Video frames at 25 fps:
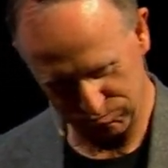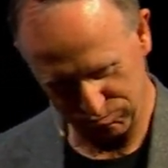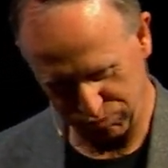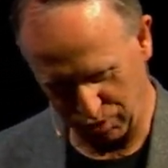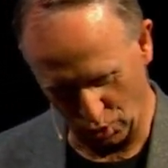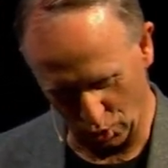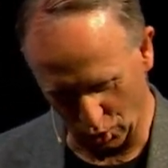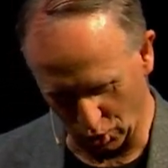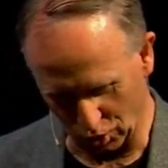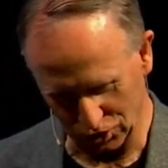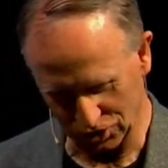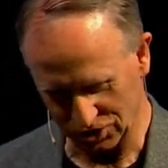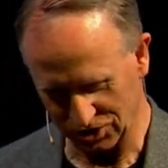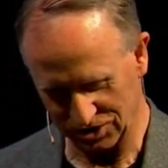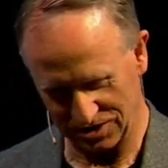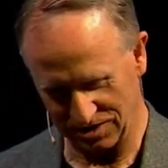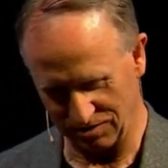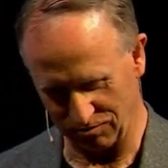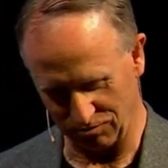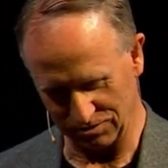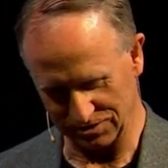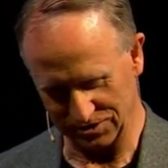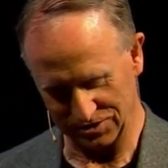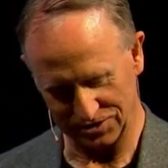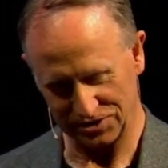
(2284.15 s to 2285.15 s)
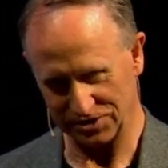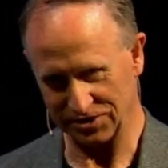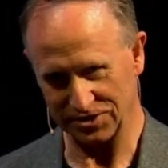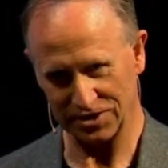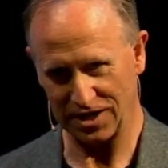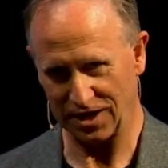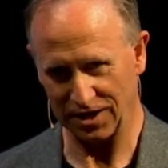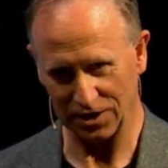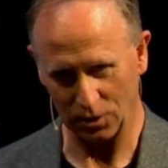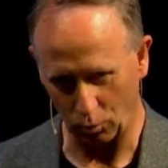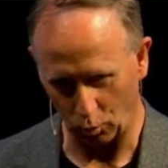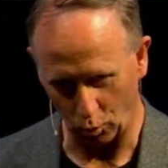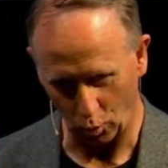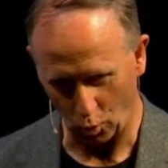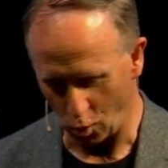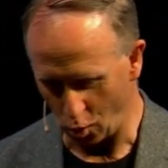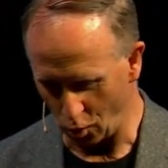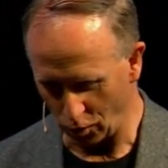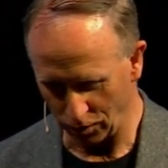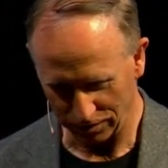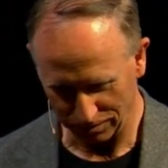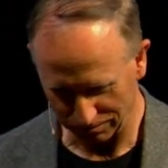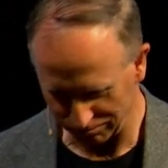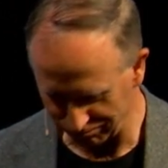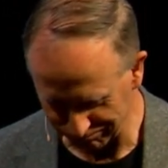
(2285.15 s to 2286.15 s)
purse that was just kind of
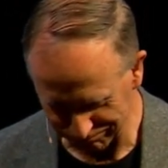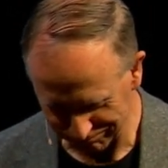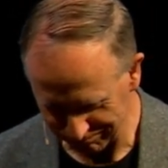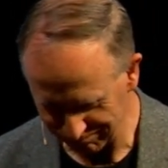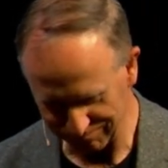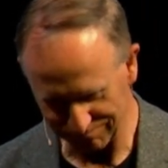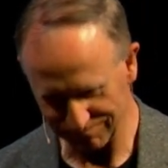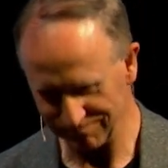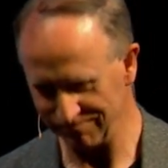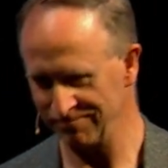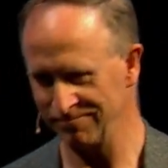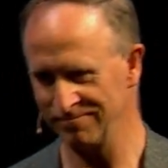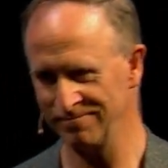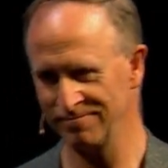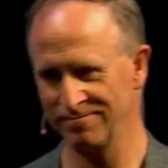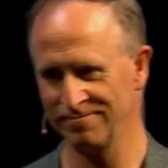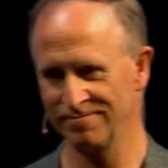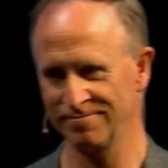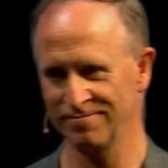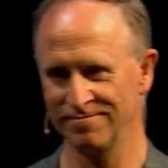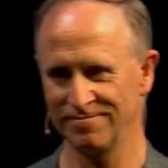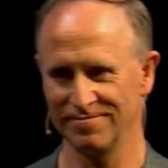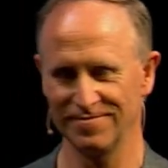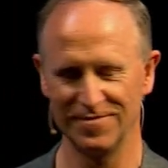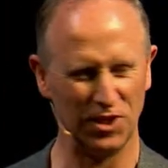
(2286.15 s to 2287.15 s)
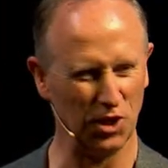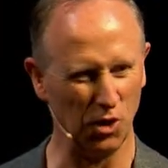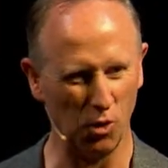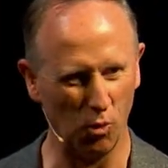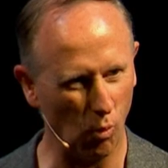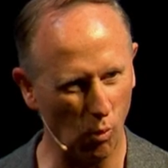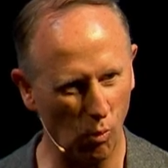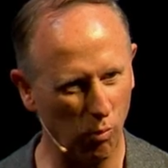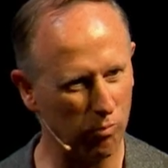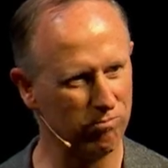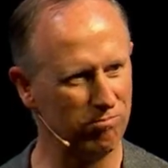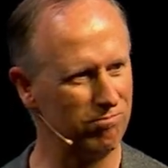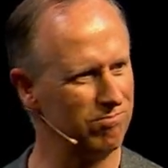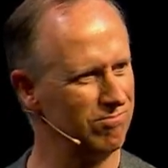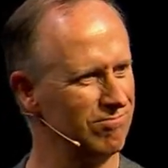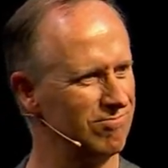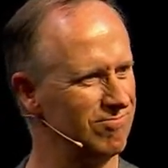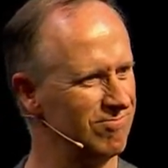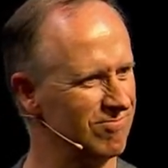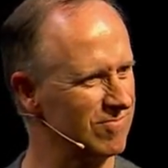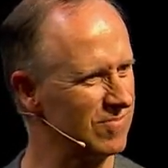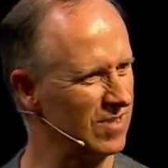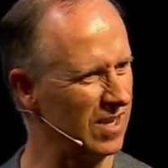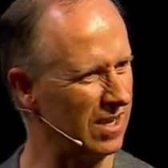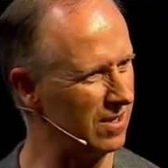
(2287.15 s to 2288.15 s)
worn and,
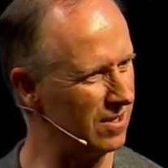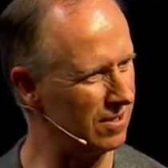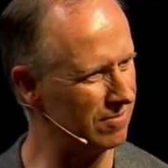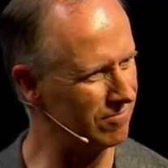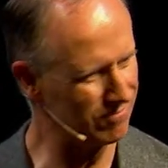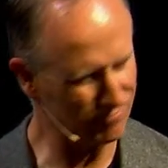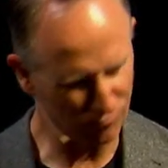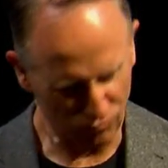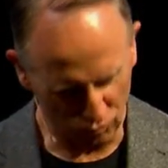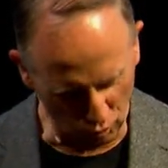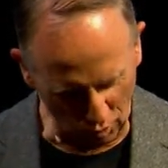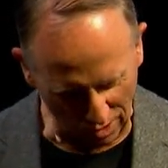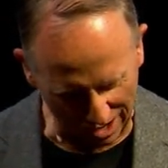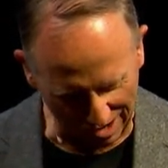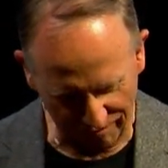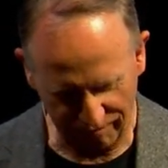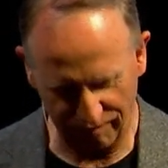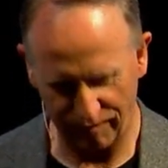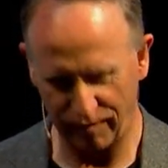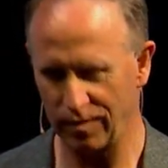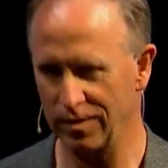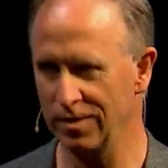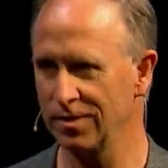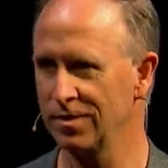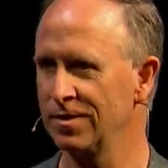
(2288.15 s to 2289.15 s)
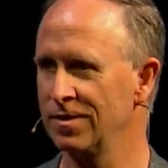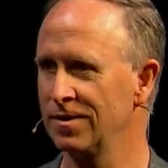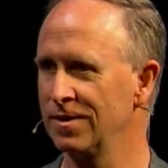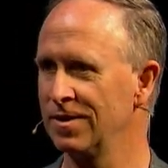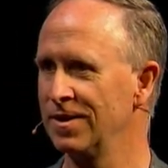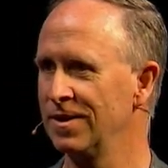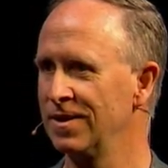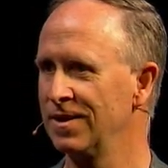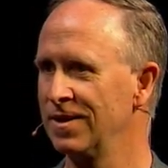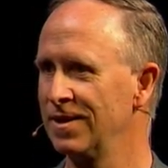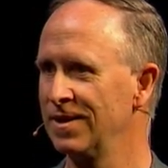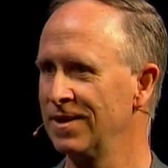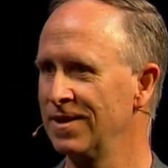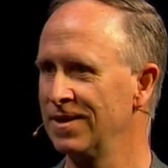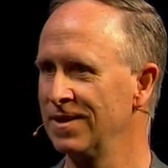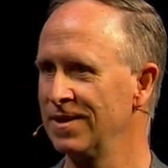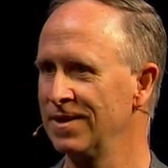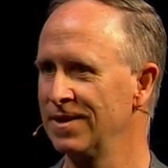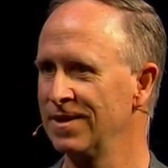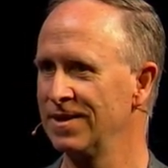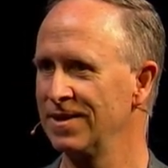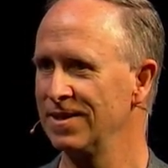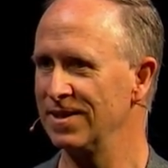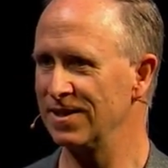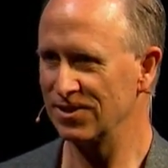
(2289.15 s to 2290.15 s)
kind of rough.
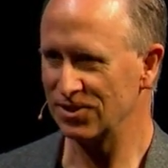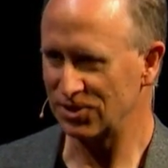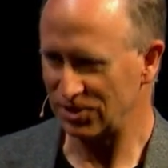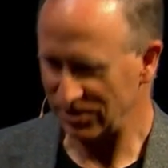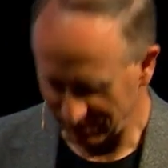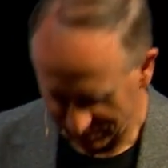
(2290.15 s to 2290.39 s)
And she